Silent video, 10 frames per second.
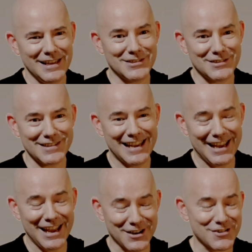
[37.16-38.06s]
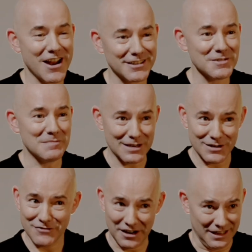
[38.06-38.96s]
It's
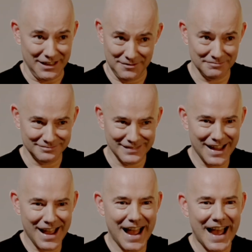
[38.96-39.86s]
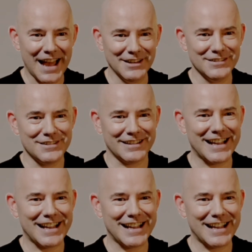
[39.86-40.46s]
incredibly funny, and the